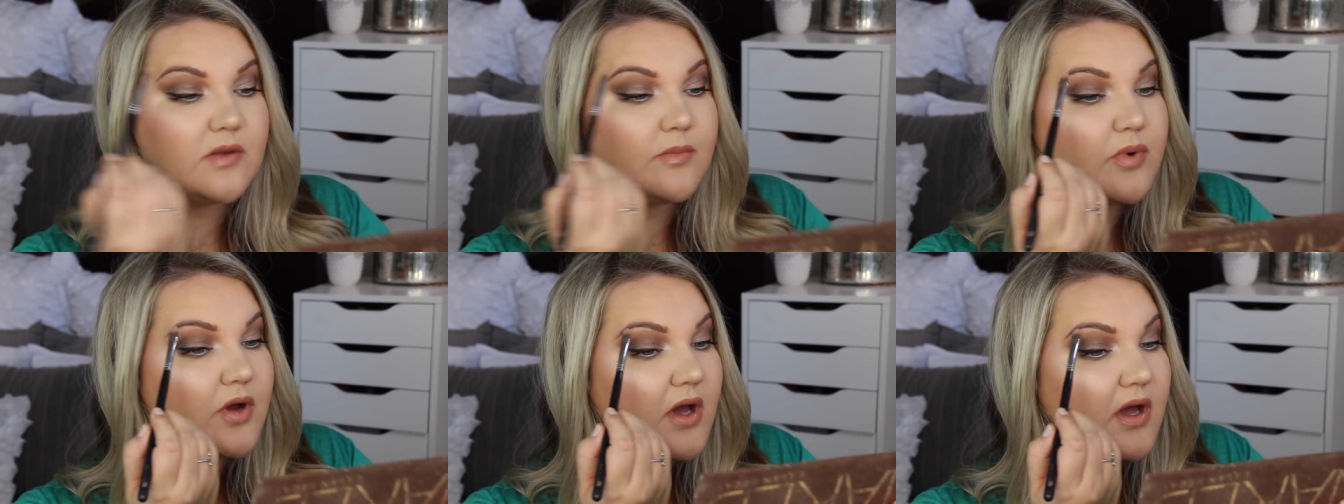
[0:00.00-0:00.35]

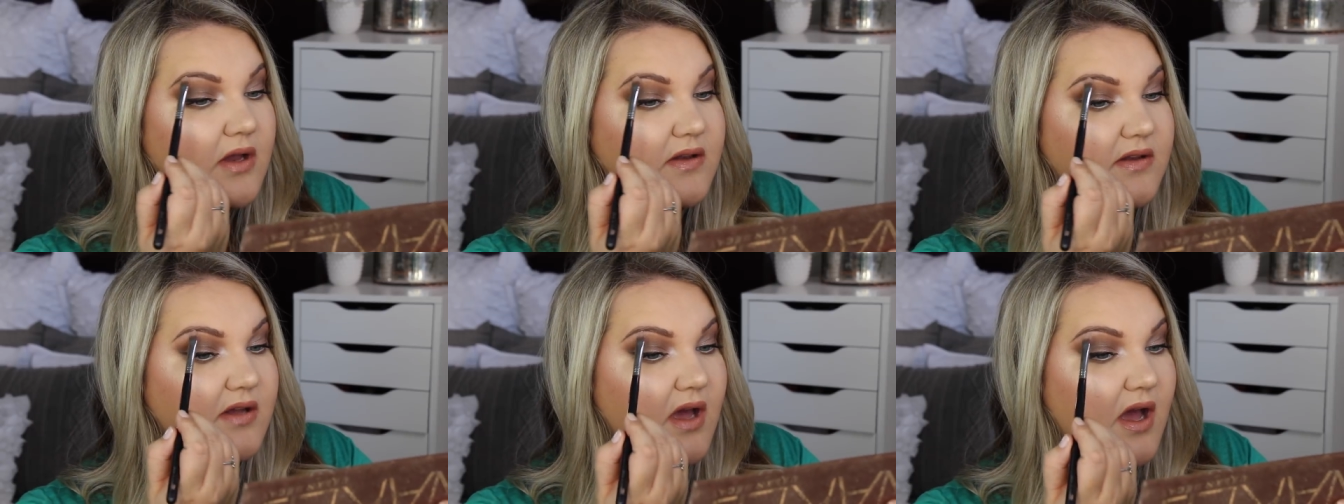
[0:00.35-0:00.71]
going to put
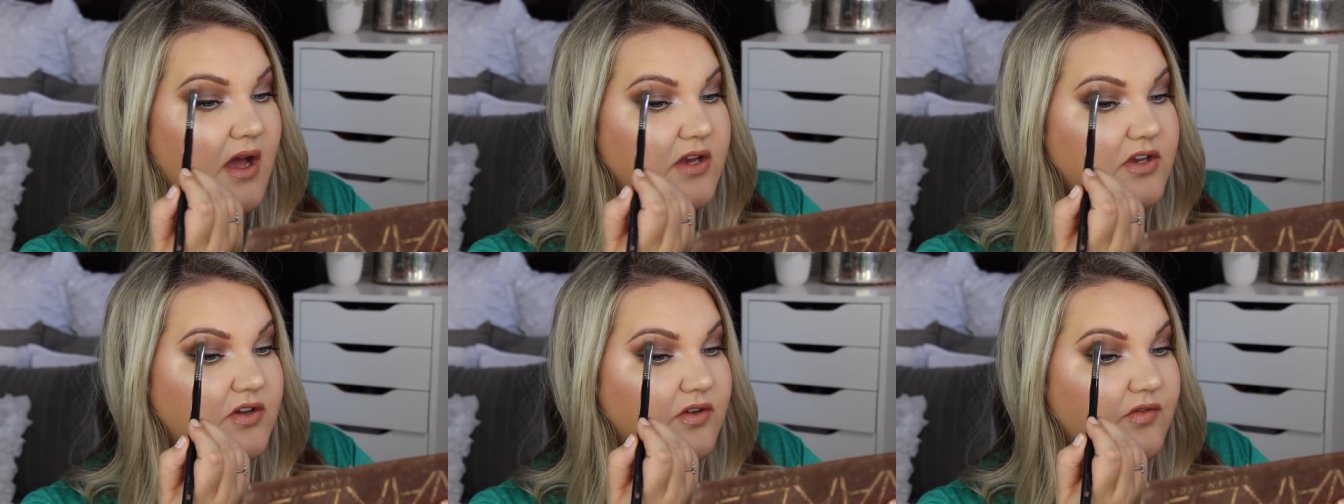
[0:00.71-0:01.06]
a
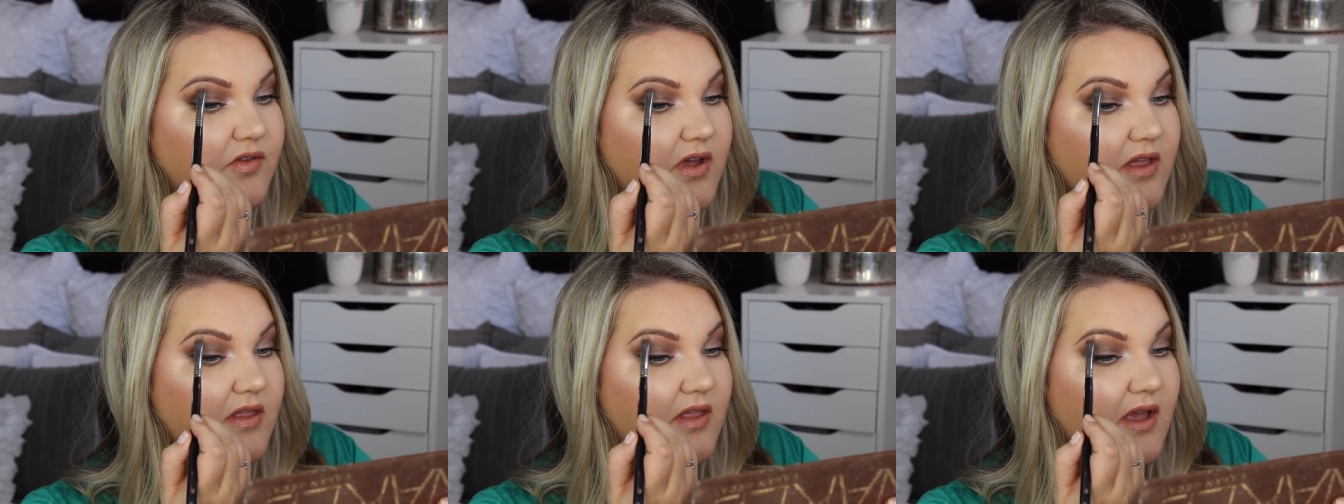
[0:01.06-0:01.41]
touch
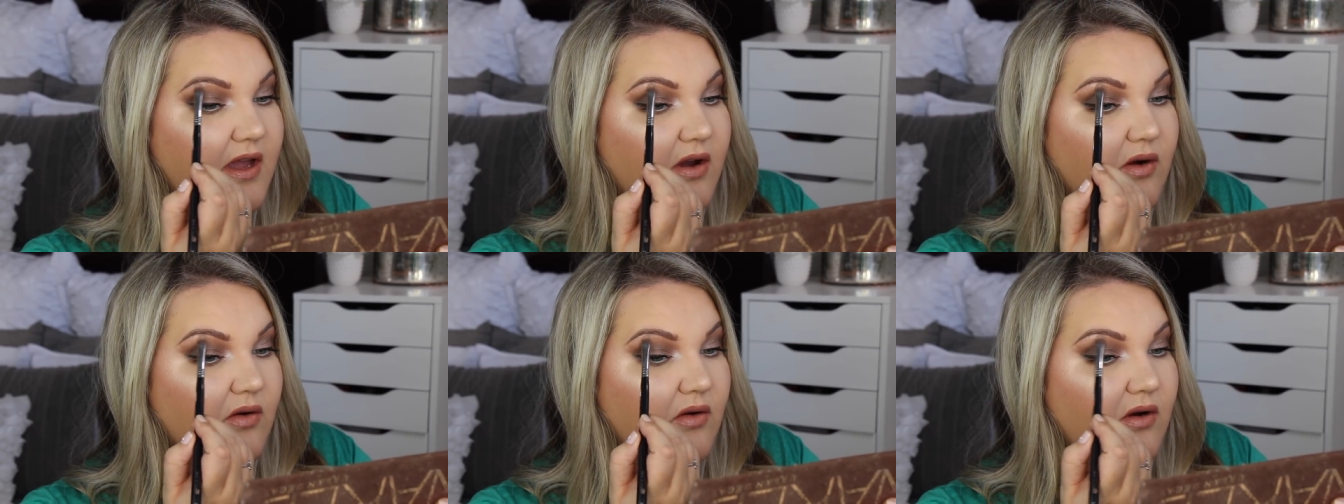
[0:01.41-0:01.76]
of it
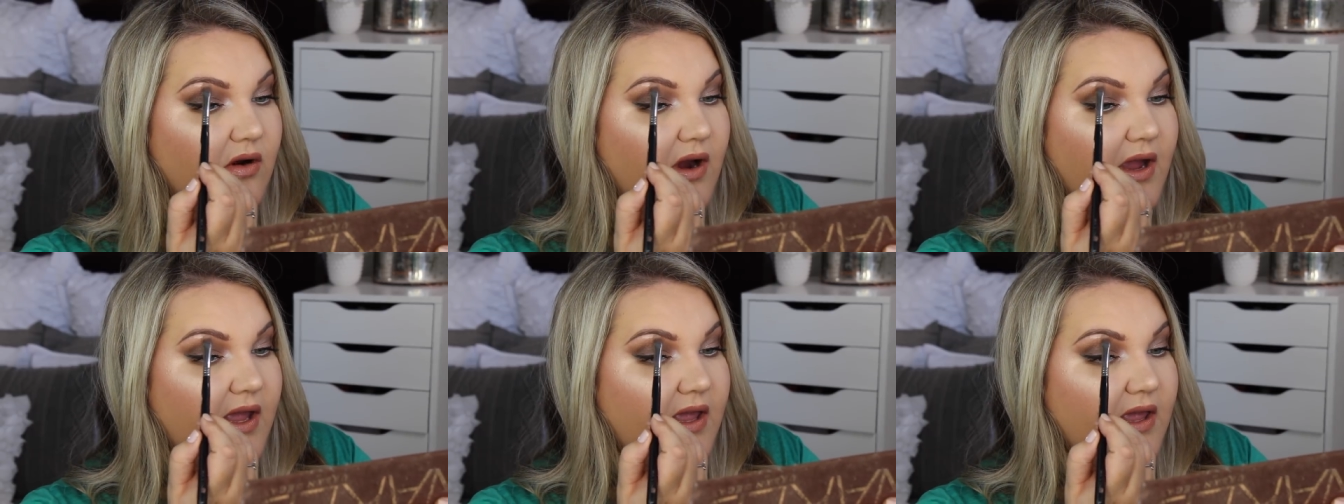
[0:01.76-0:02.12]
like
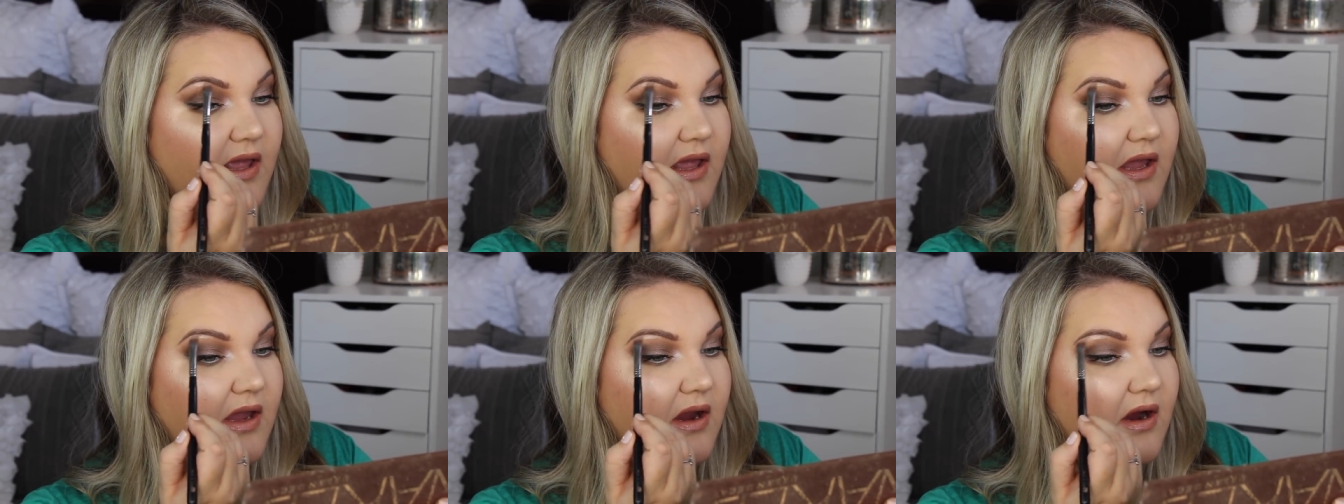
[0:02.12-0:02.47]
right
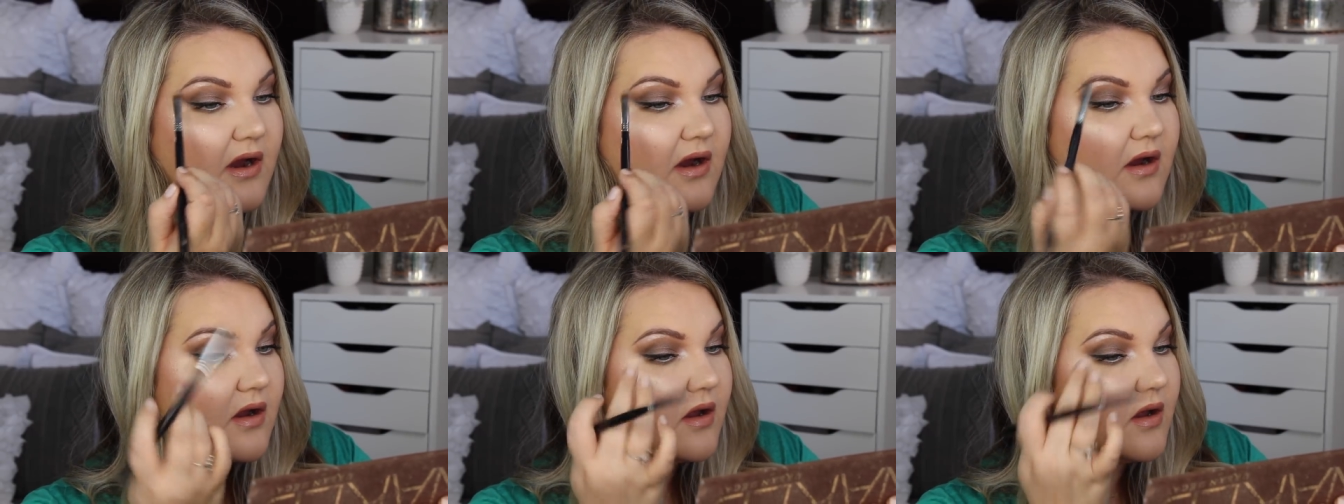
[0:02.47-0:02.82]

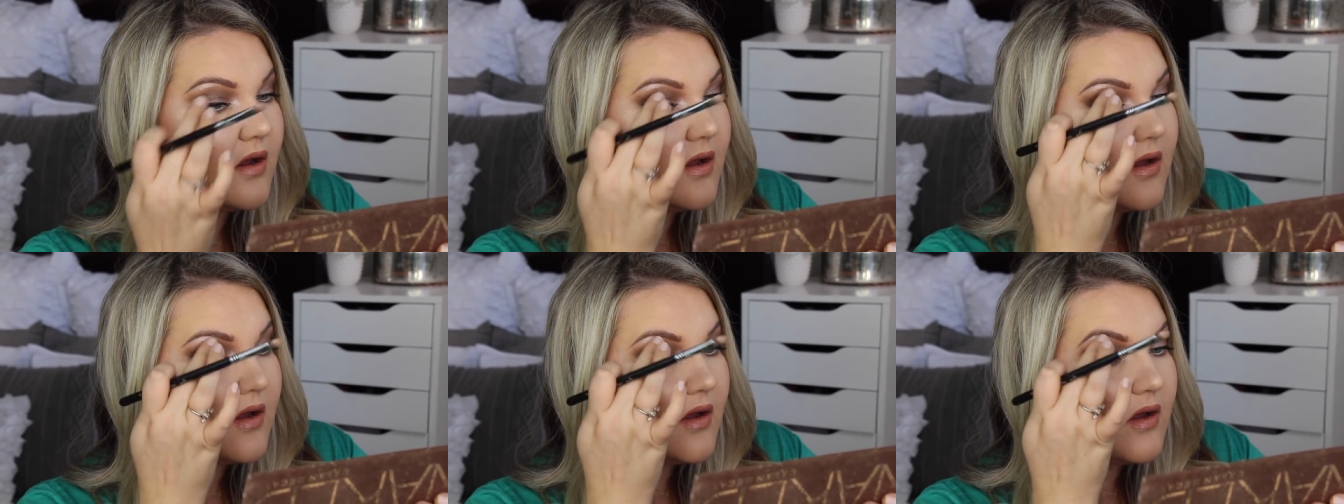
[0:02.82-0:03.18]
here
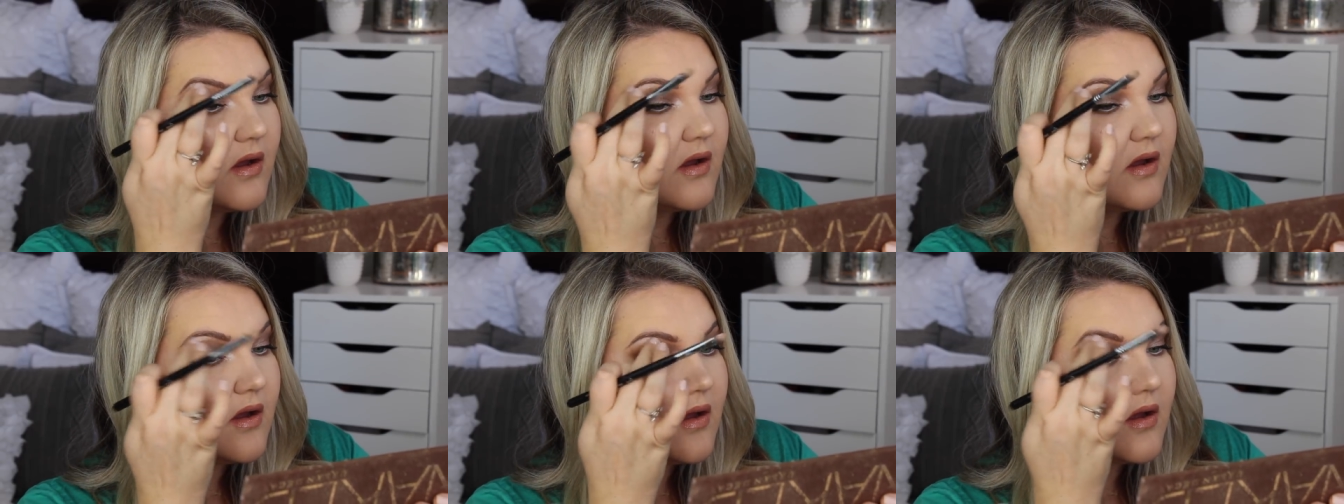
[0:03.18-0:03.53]

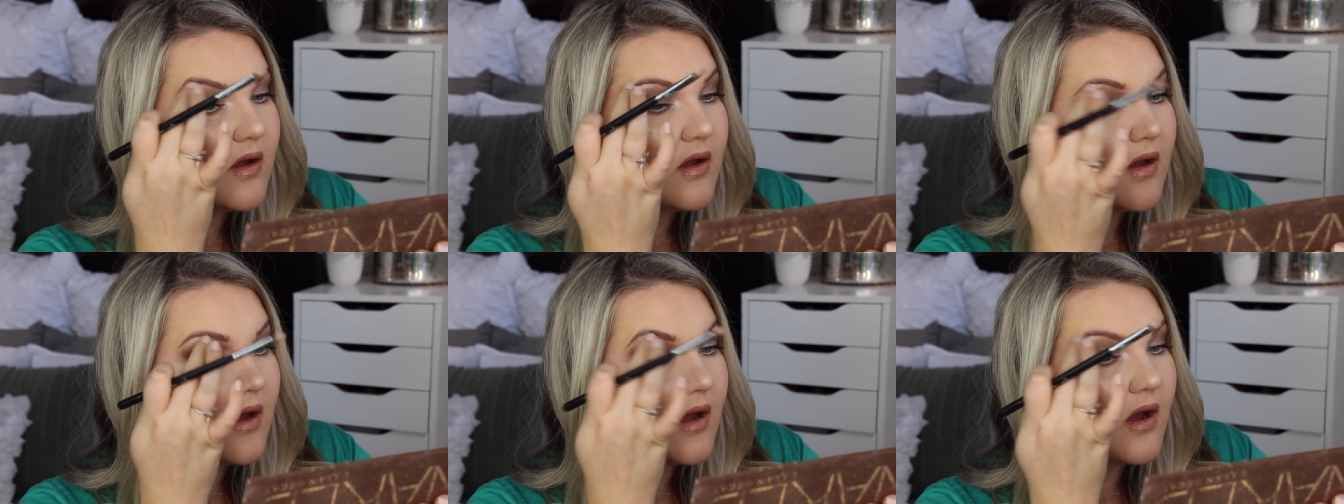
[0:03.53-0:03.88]

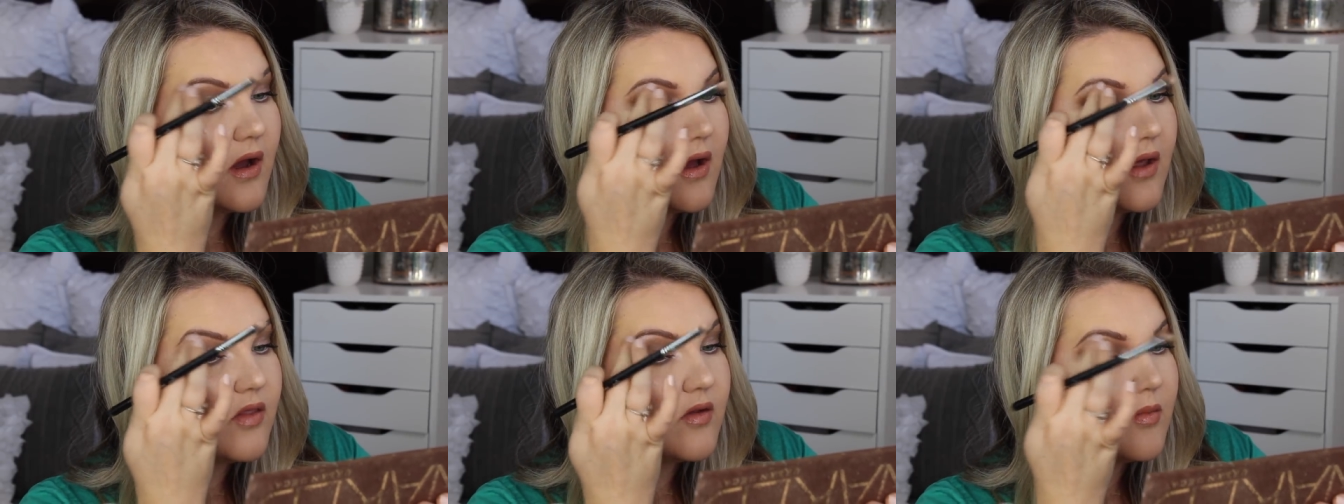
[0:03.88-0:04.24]

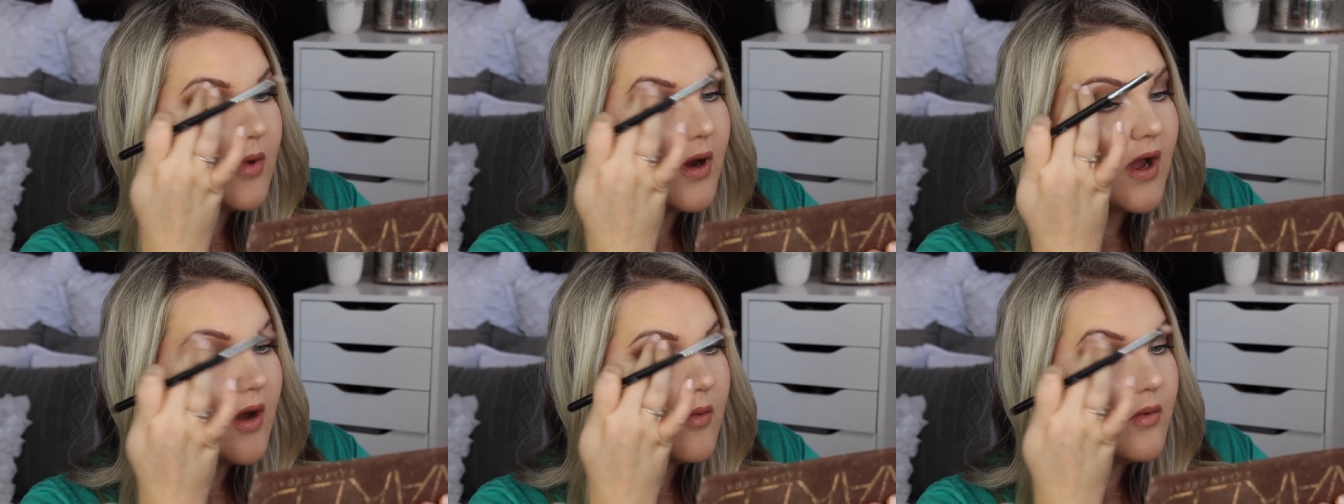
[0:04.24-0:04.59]
on the
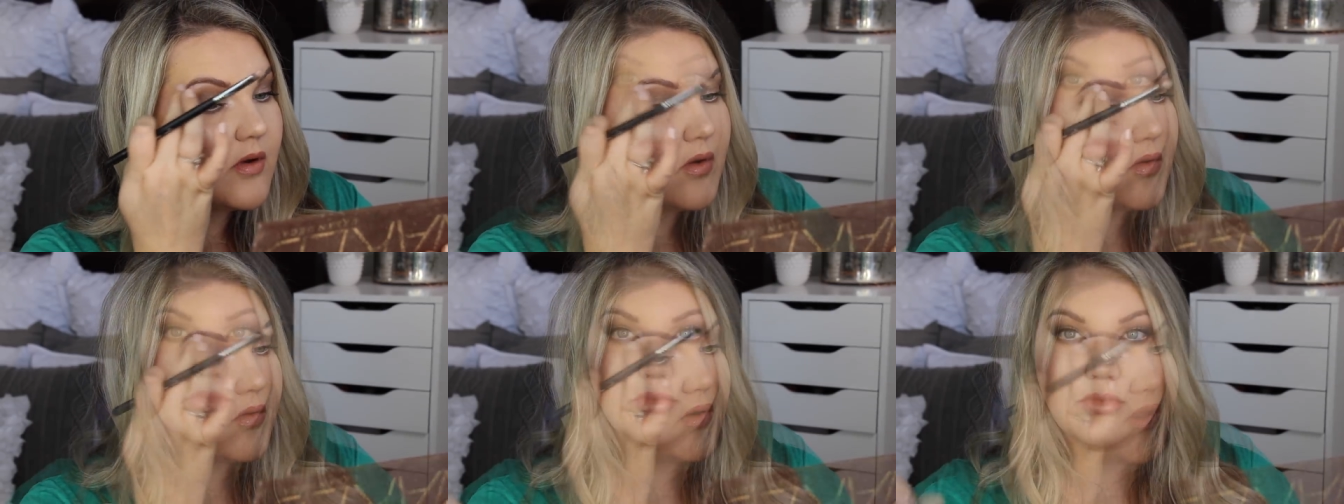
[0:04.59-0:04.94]
brow
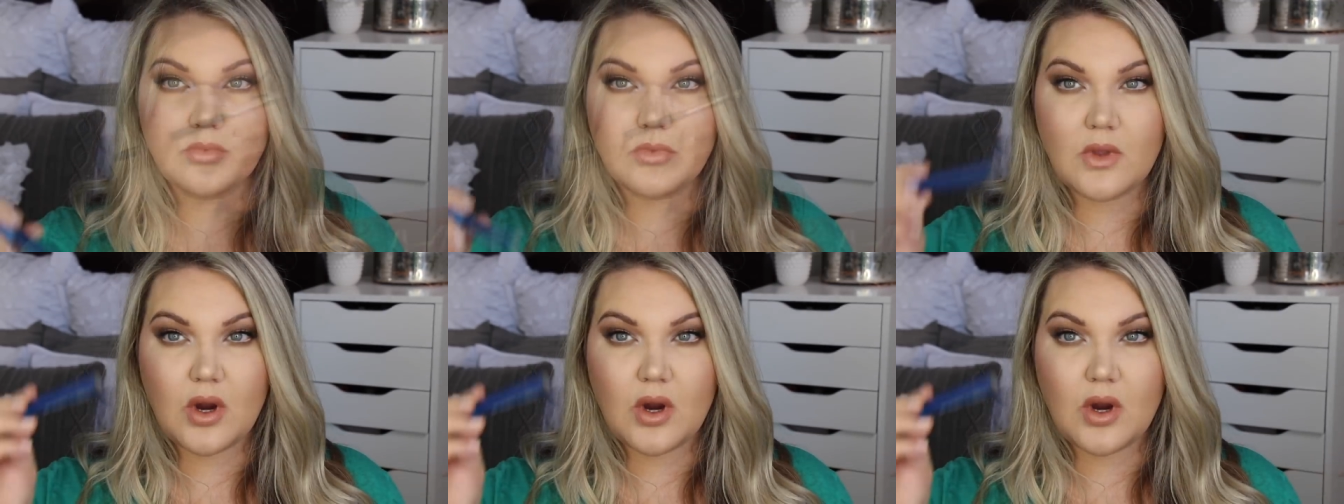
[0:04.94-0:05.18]
bone.